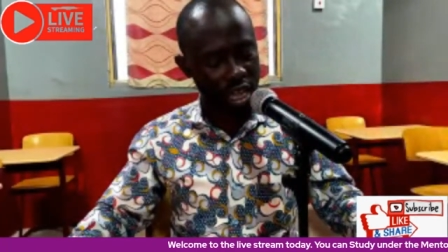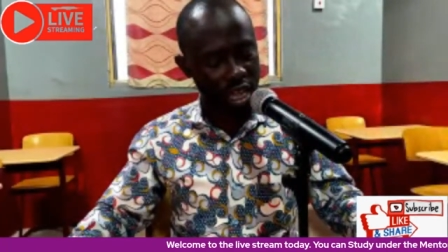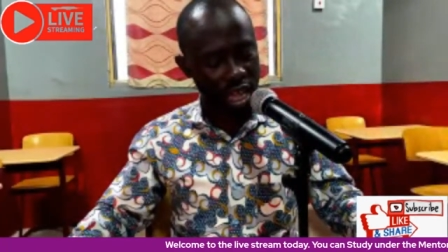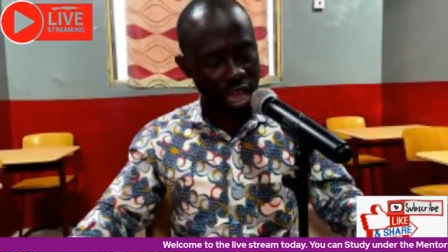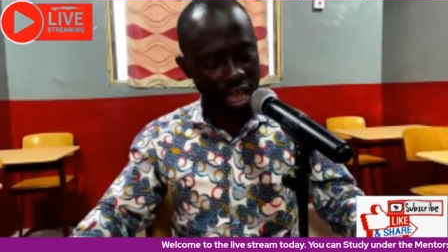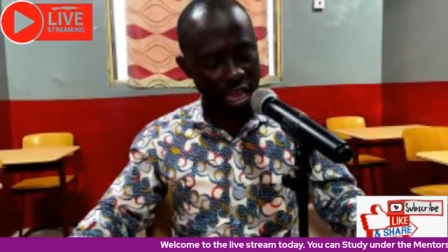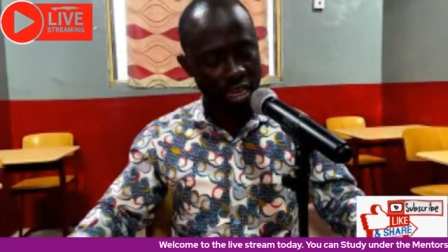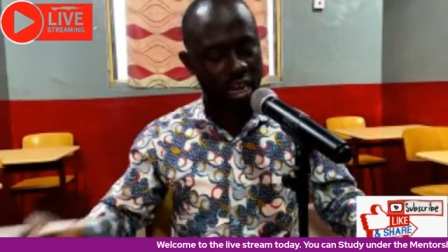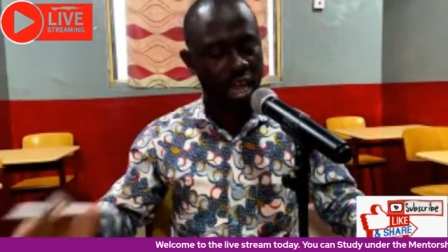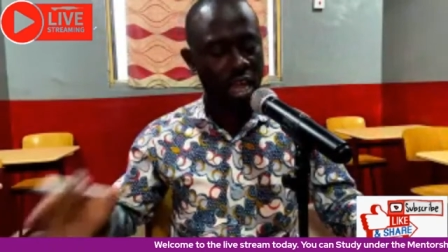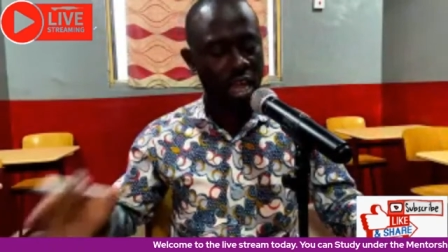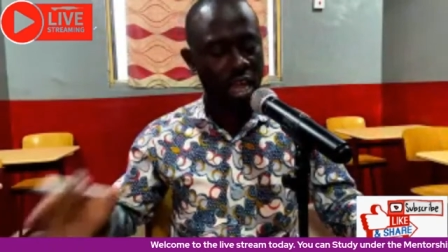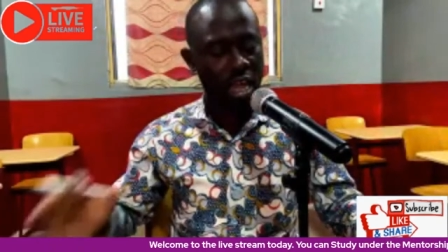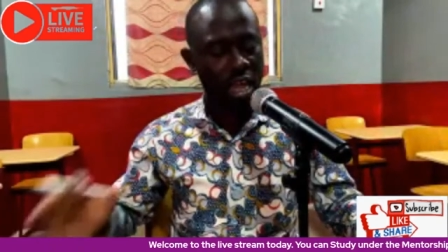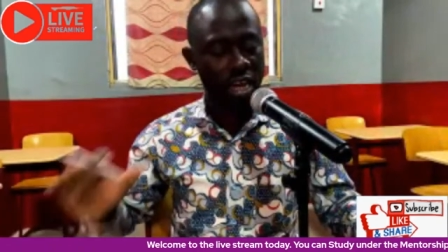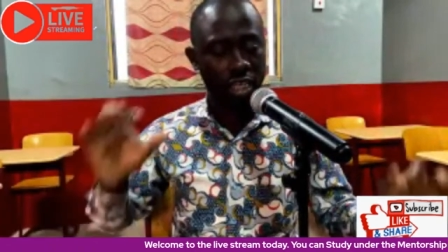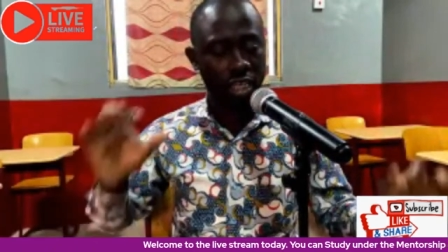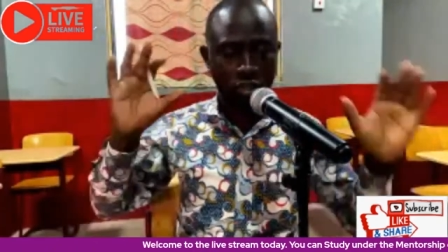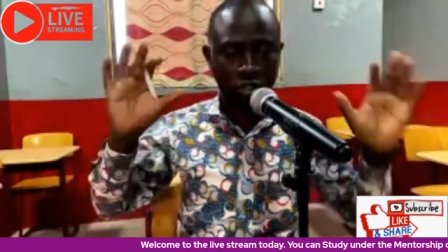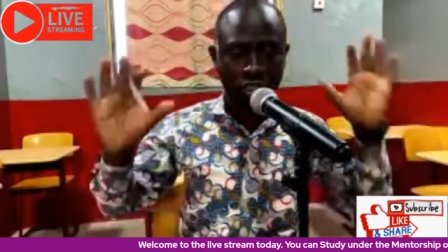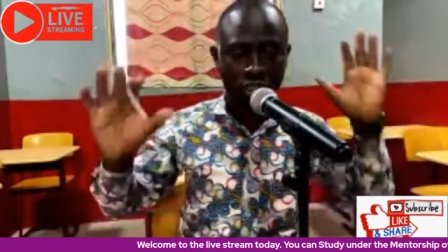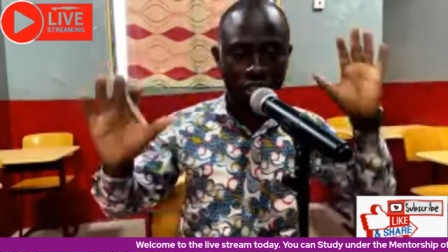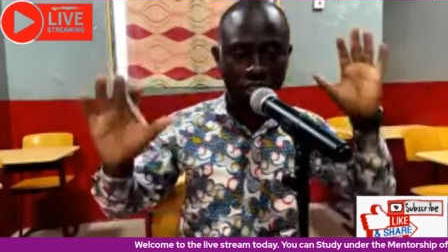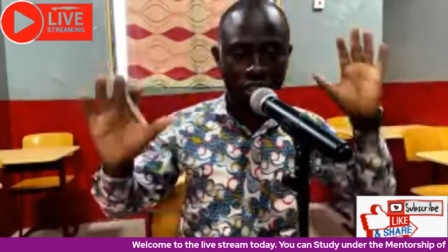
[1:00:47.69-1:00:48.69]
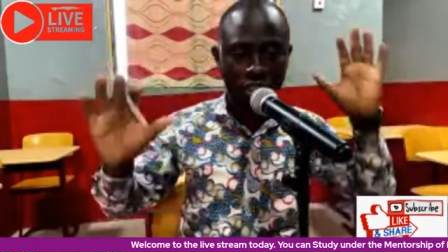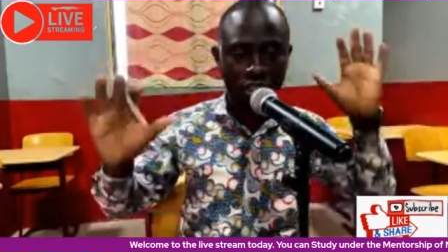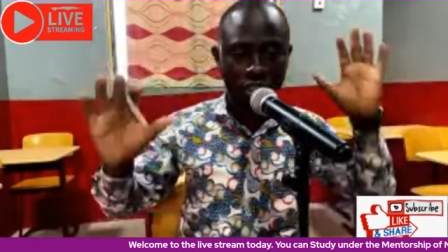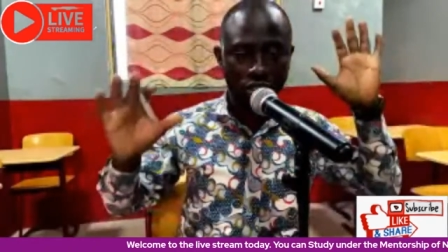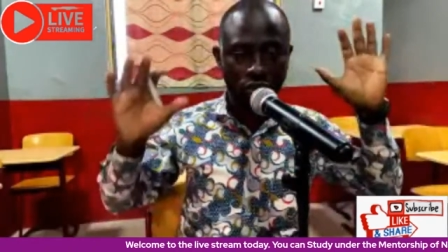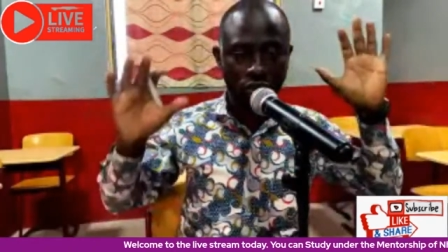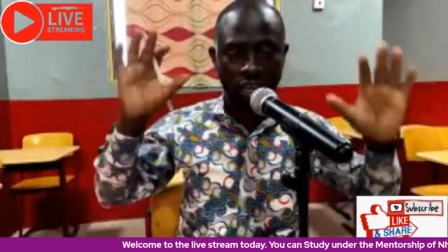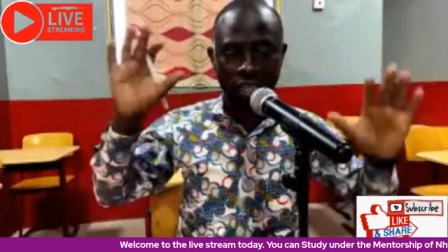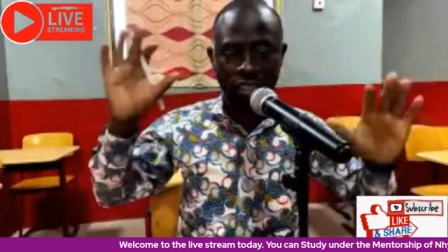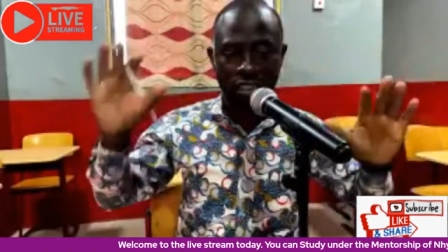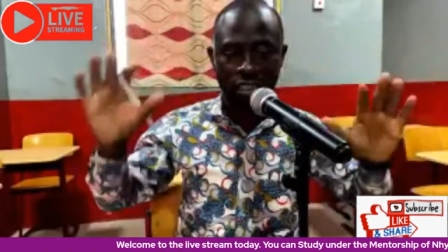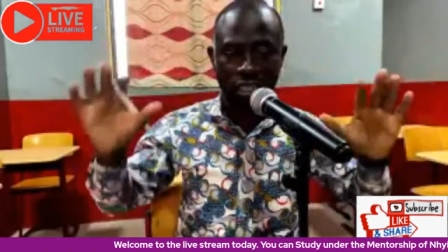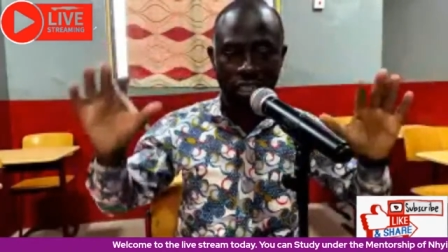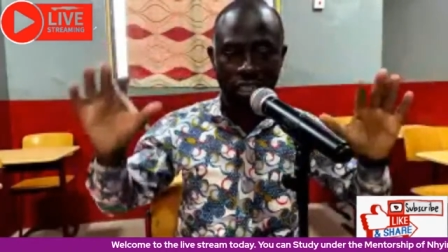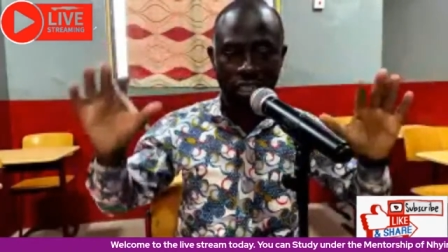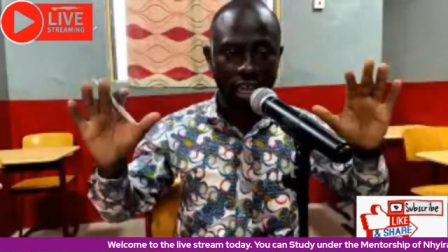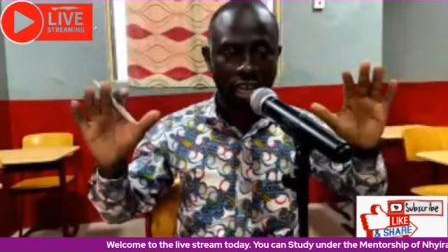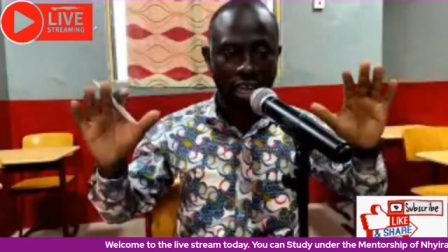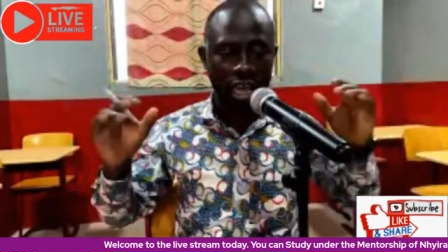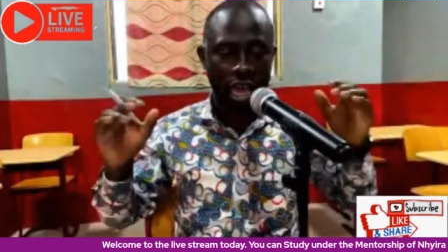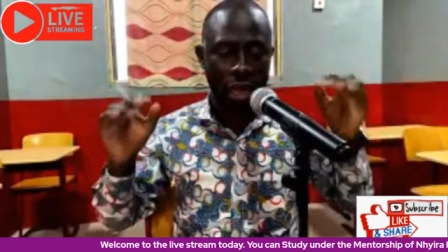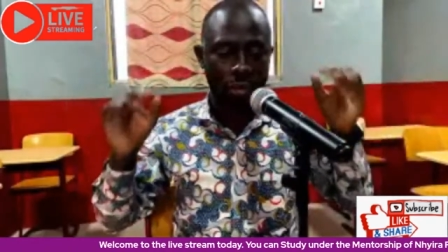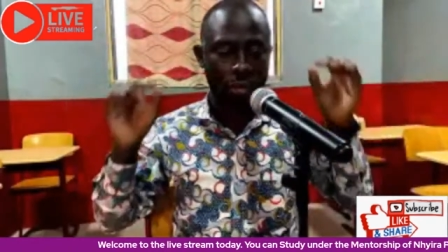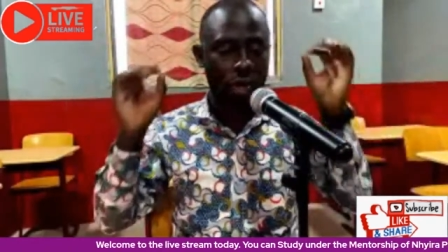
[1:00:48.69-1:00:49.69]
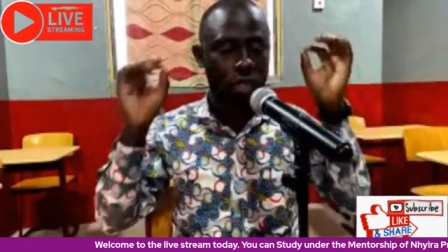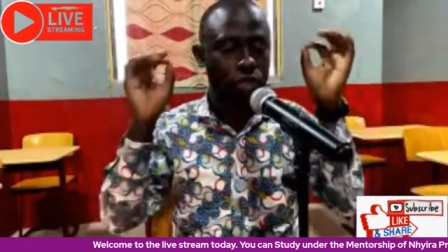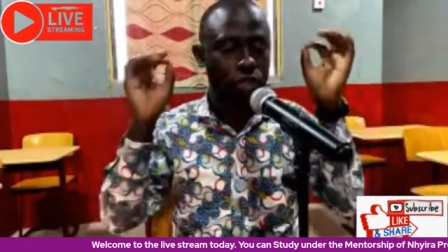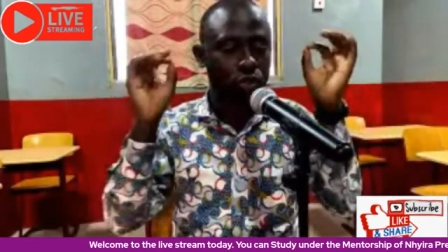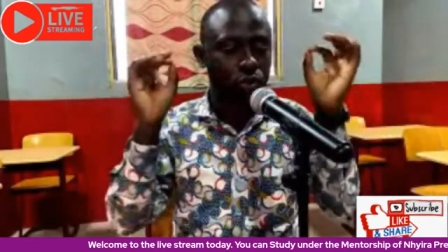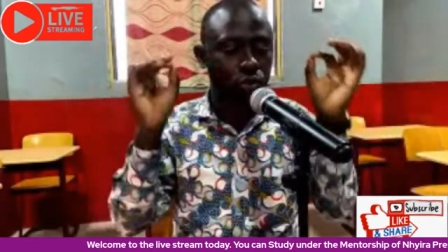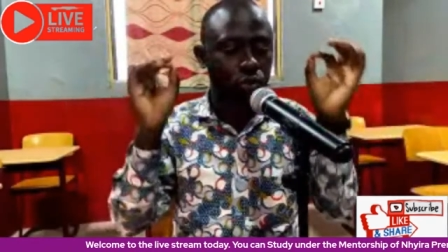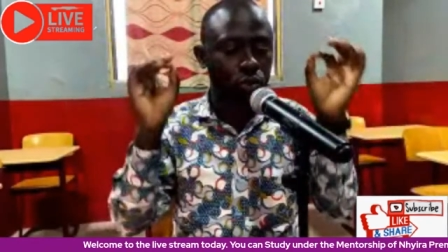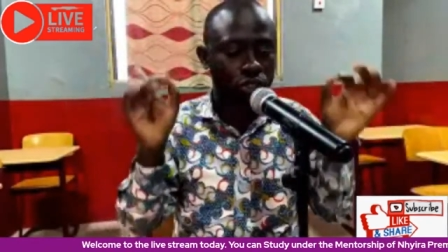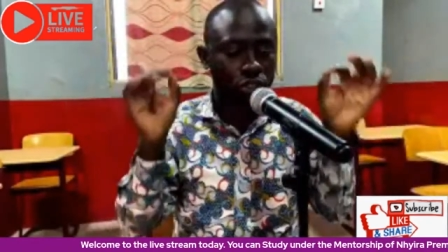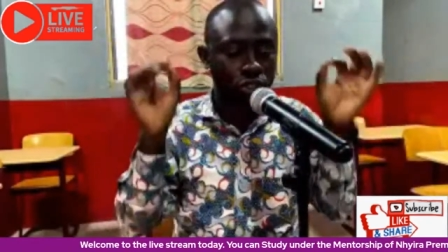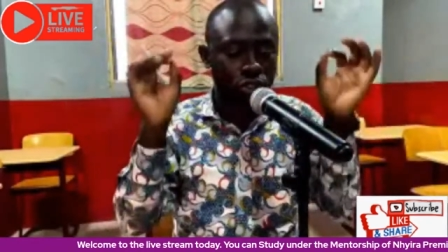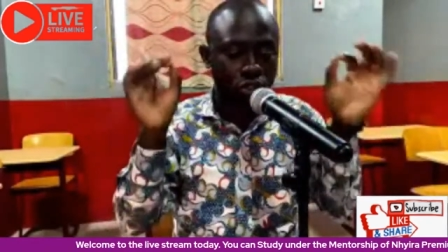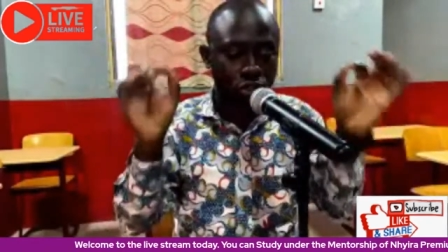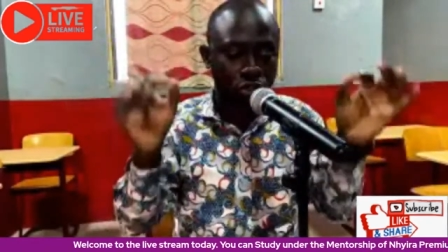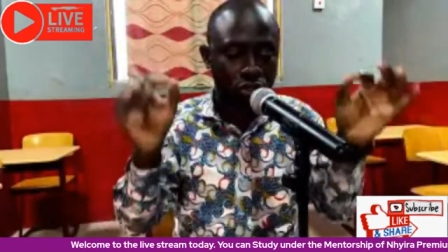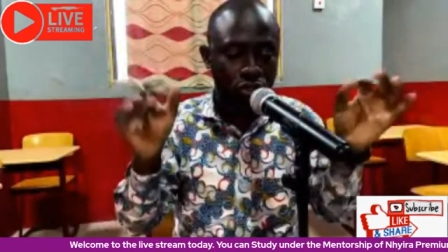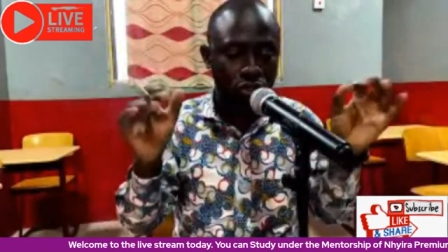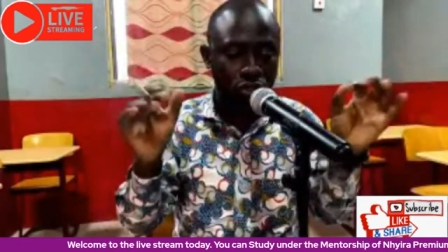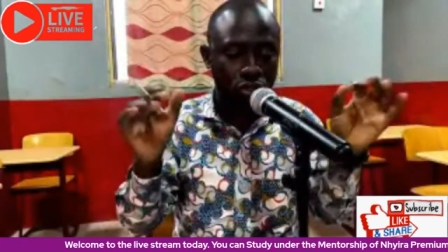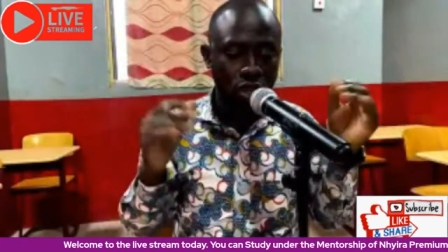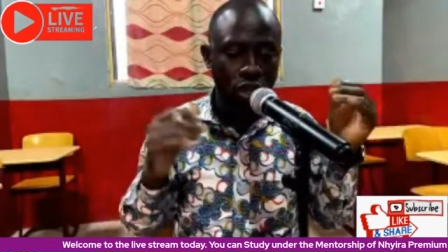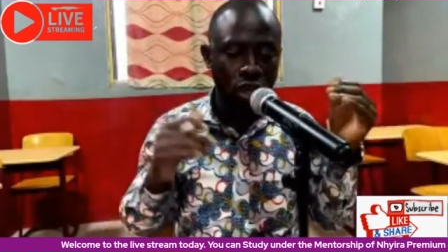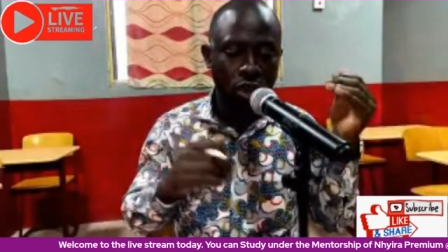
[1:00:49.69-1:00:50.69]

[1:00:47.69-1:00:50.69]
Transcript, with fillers: And that is what you need to understand about what you do